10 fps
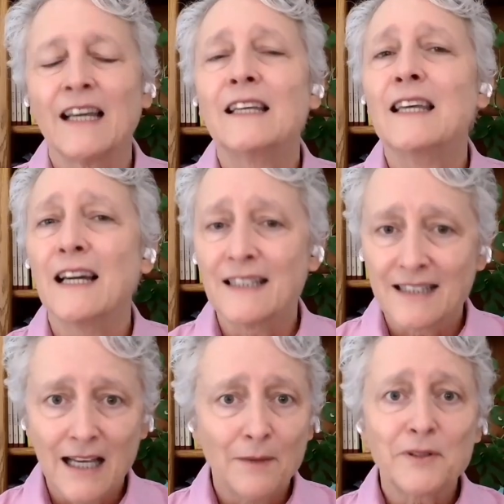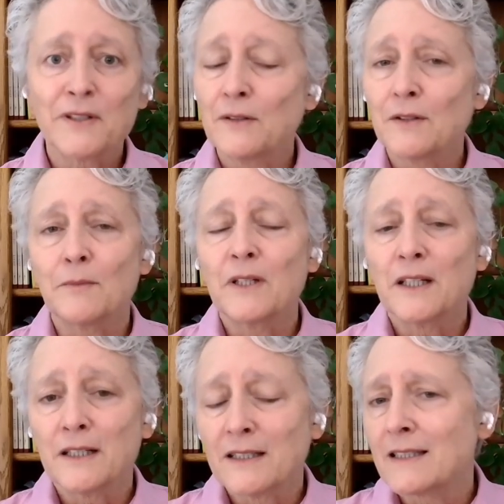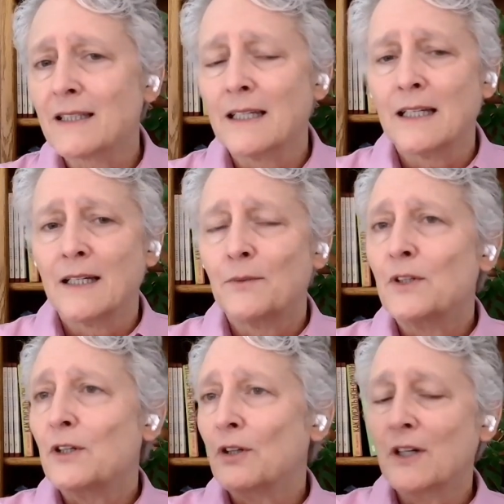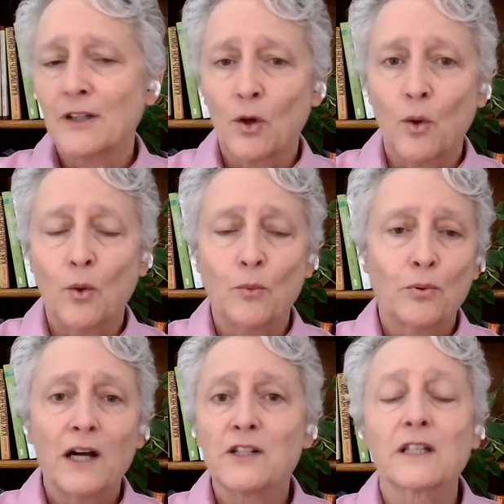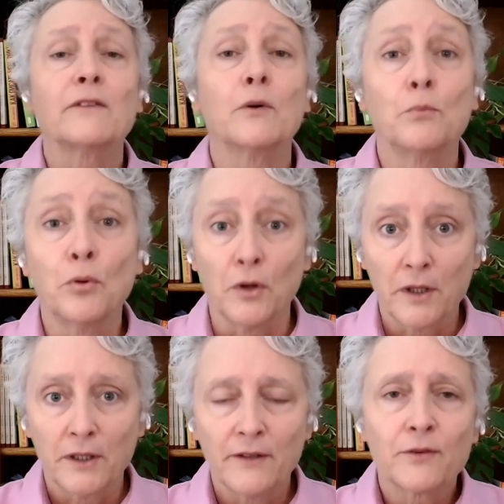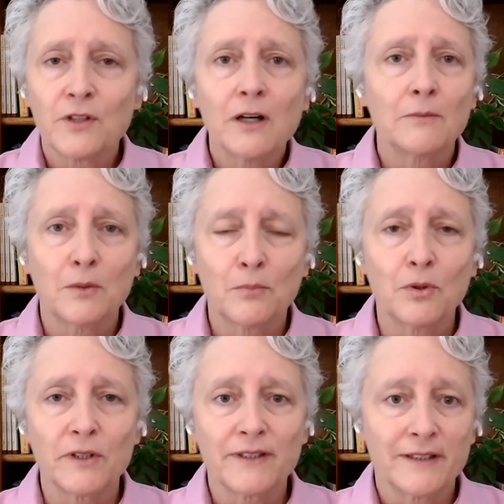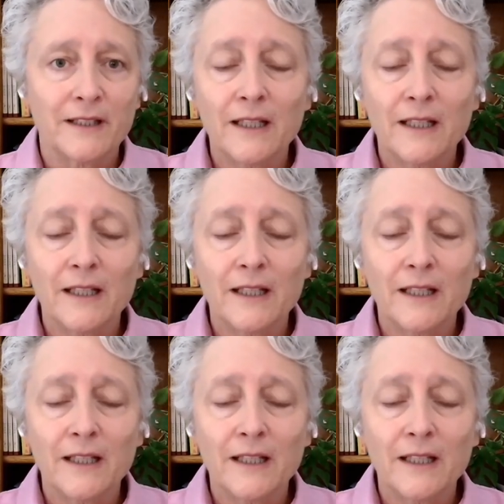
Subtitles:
Yes, absolutely. Because when you look at the whole project of a book, if we're talking about books,